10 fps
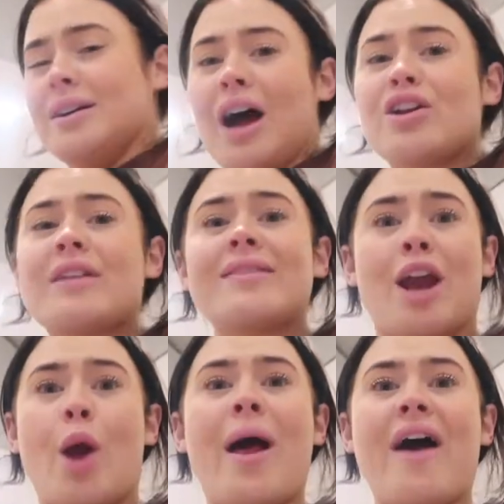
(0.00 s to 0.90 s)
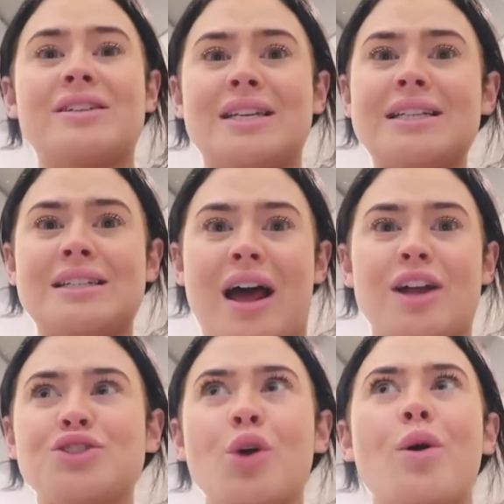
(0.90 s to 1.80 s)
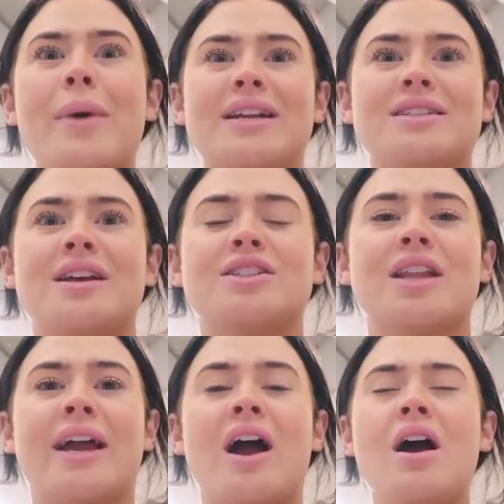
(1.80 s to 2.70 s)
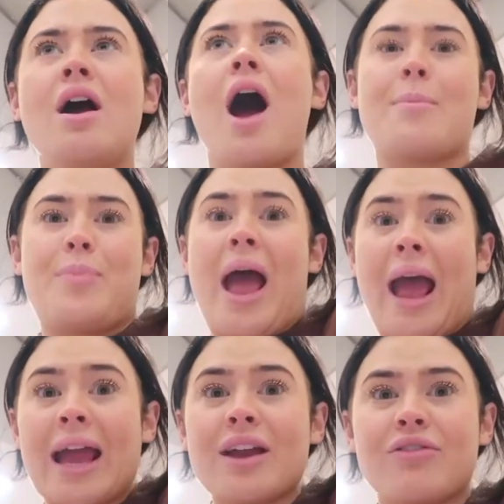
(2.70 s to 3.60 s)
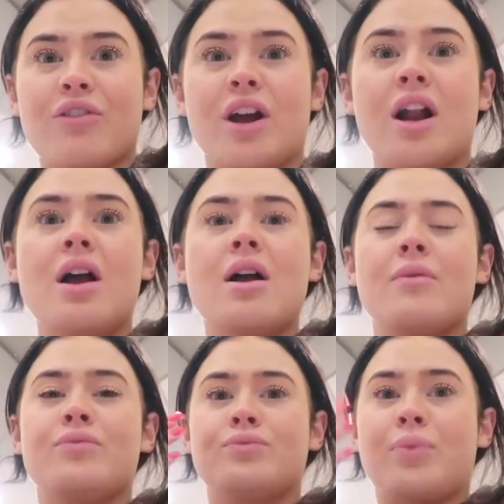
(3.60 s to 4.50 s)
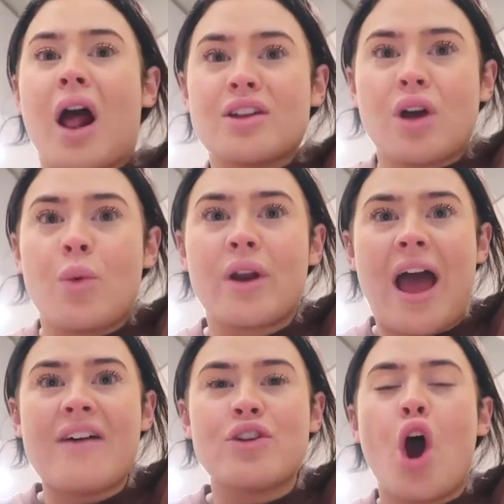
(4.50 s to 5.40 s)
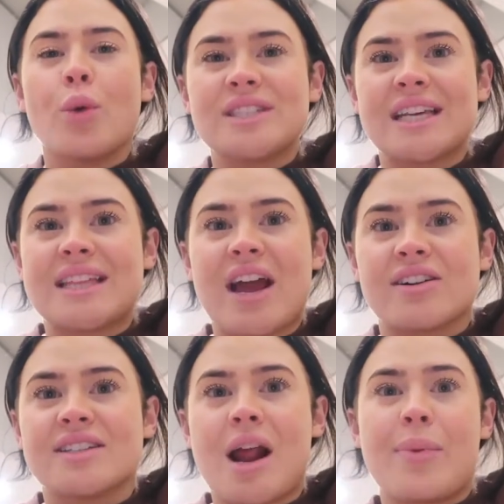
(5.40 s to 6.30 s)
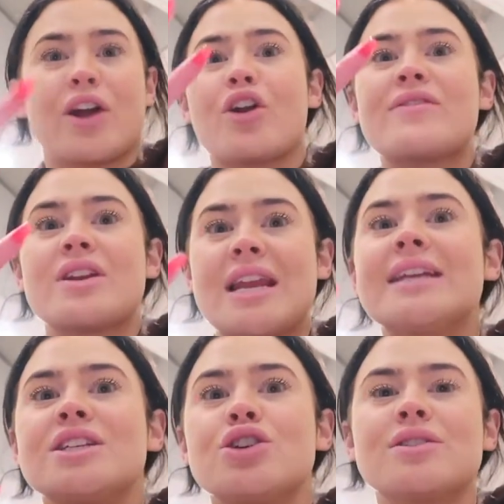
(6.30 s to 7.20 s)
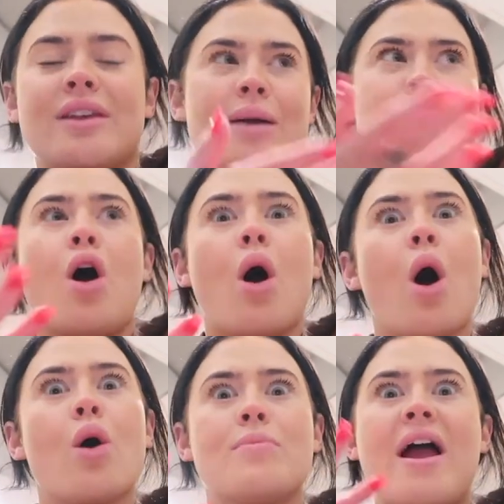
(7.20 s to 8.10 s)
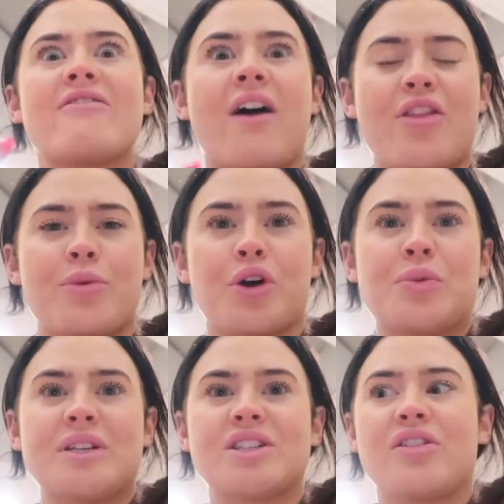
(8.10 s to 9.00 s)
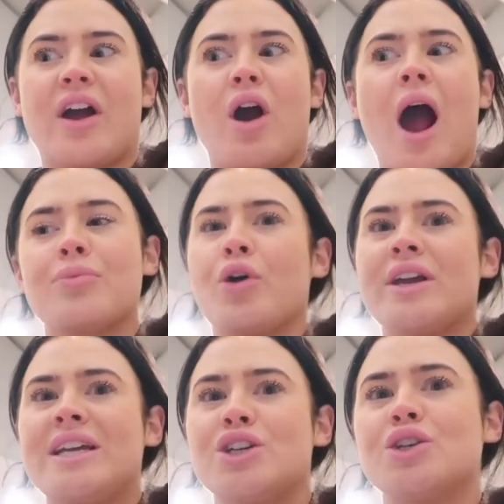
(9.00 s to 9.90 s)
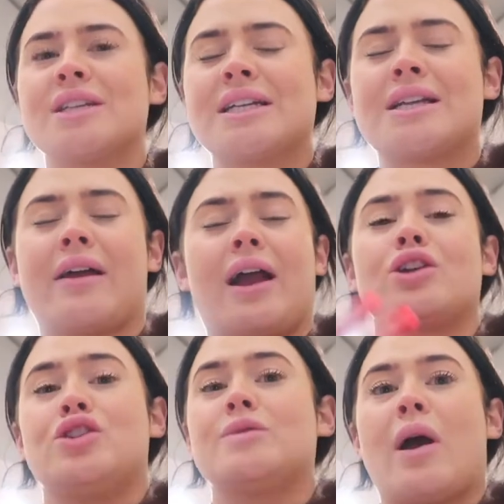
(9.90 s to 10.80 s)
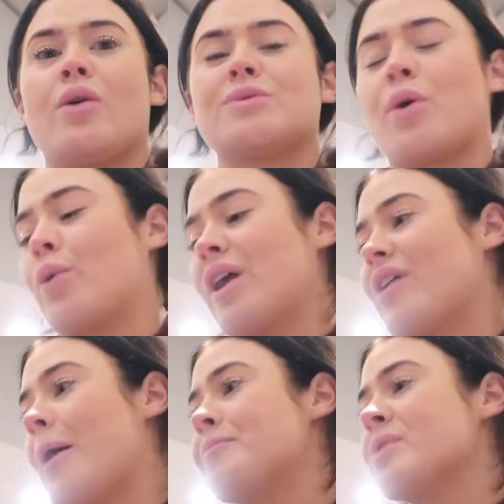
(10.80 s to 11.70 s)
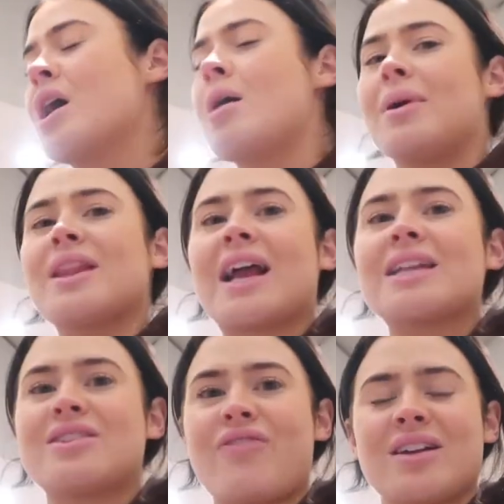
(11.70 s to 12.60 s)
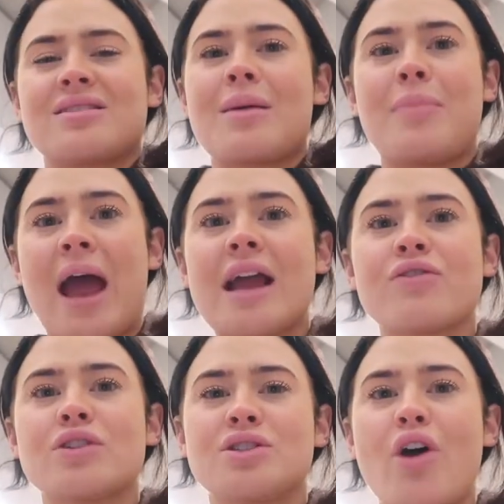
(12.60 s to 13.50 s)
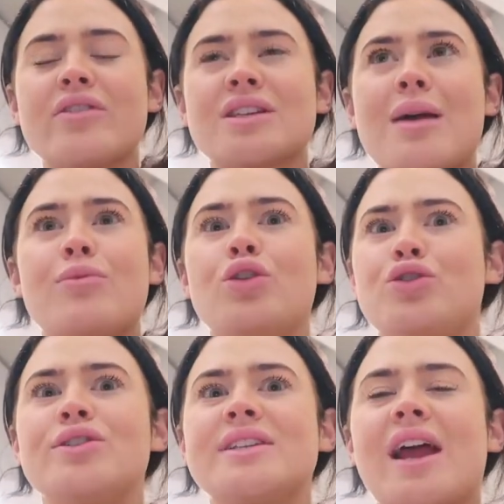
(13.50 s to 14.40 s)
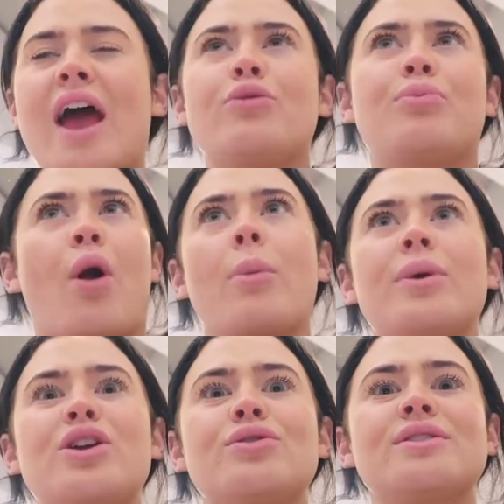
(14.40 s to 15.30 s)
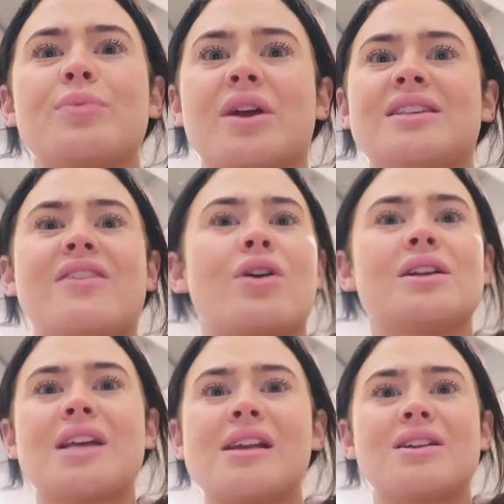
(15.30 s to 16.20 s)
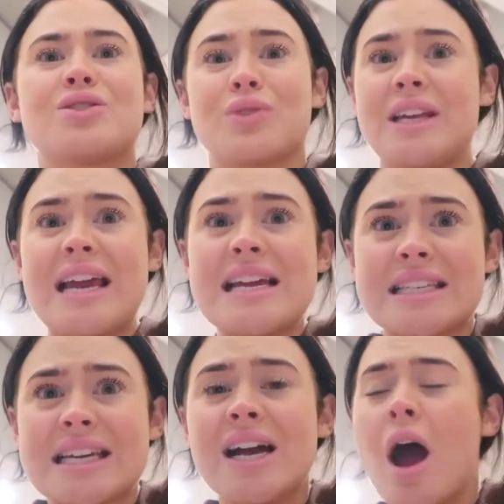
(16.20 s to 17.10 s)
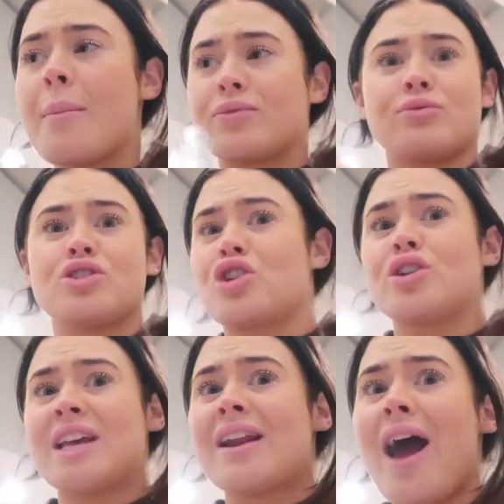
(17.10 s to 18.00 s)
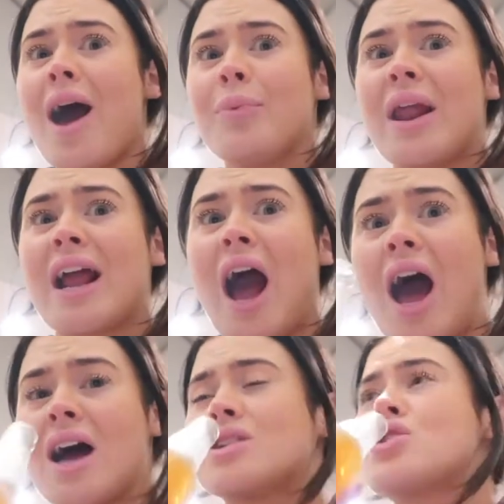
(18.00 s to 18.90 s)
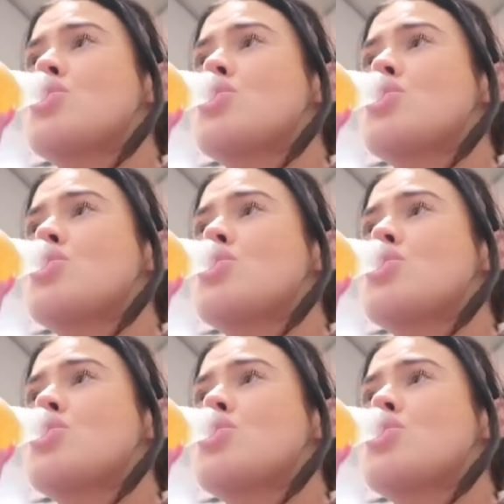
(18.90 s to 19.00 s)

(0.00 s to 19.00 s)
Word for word: I don't even care about having the internet. I just don't want my internet to like, I'm paying for it. But so I want to have, no, it's like there and set up. Like I don't even need to use it. Like I'm not home ever at the moment. So like I'm not here to use the internet. Like I can use my hotspot, whatever. But like it's the fact that I'm paying for a service and I'm not using it. I could probably use it because everyone's saying that it's really easy. So I'm just going to set it up and I can't.